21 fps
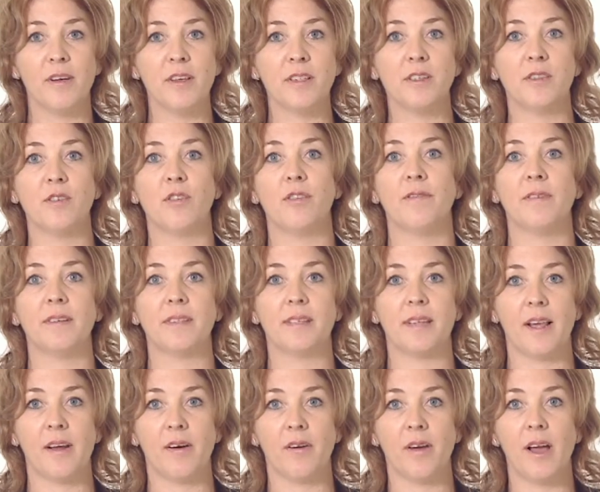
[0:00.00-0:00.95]
there in some
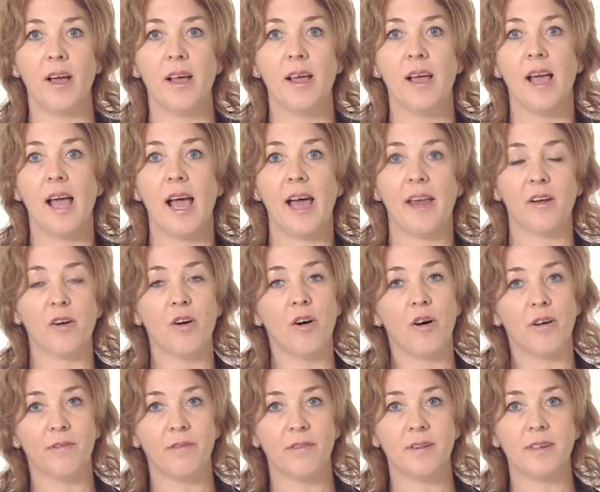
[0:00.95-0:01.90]
circumstances.
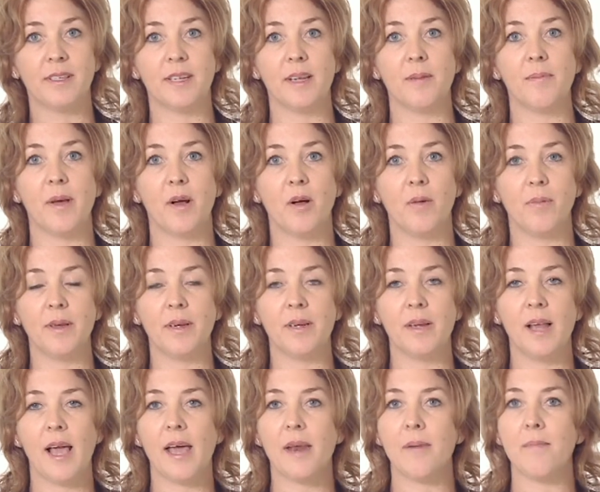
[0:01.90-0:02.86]
But
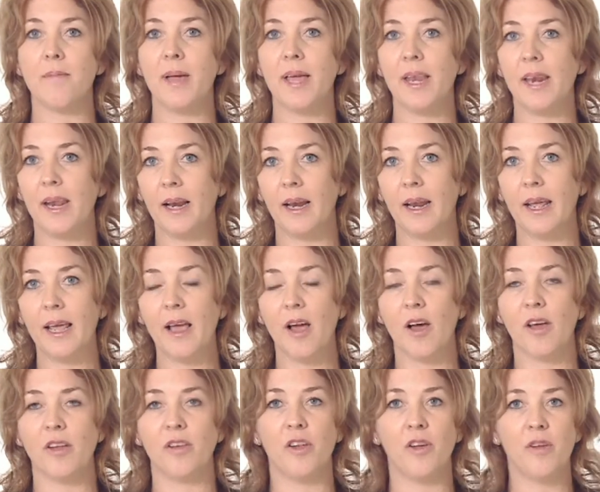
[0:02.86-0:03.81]
you do
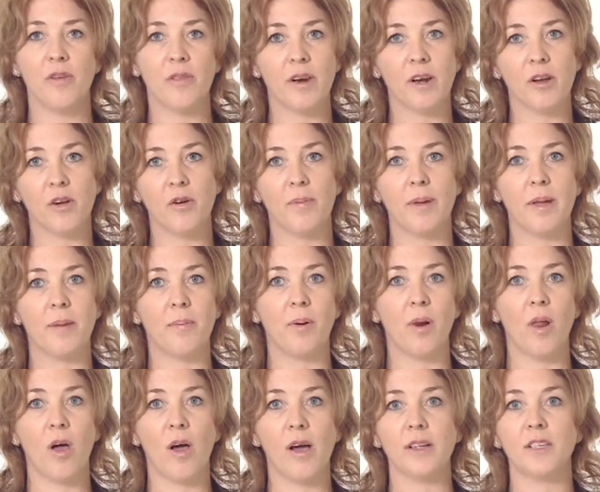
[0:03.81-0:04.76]
get the
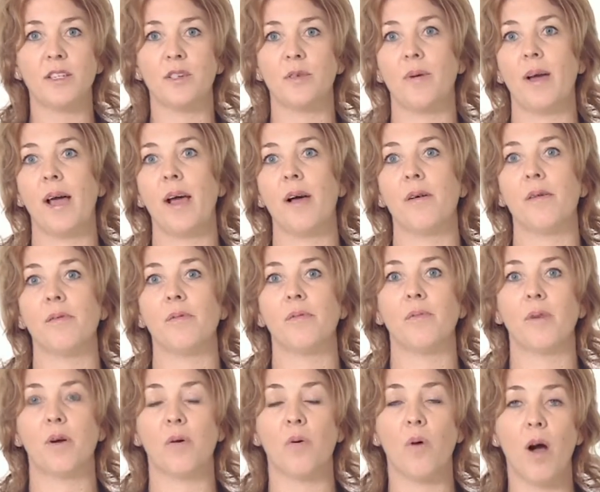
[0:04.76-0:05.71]
customer telling their
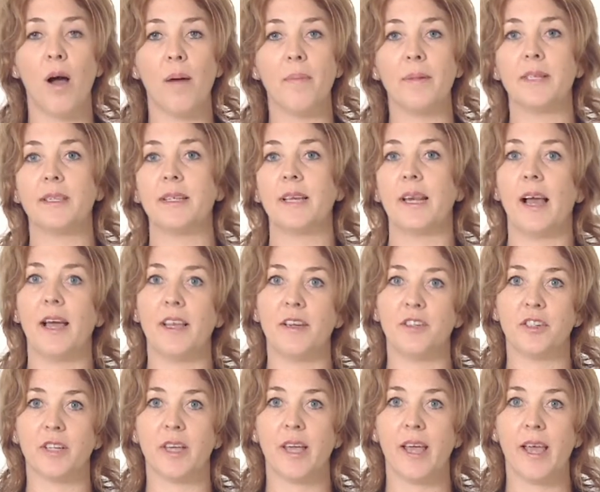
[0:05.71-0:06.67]
own story. Is
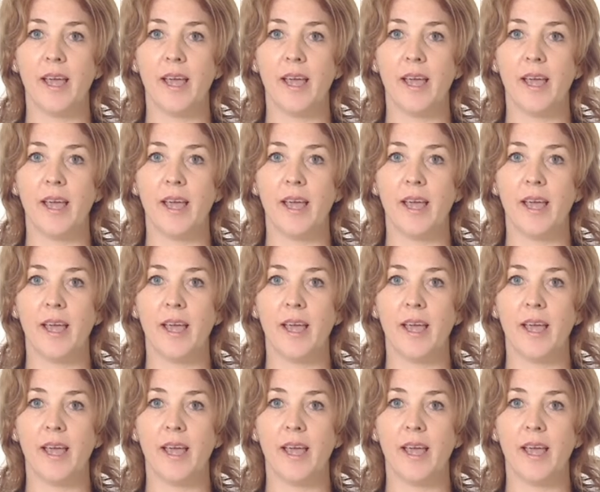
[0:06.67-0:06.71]
that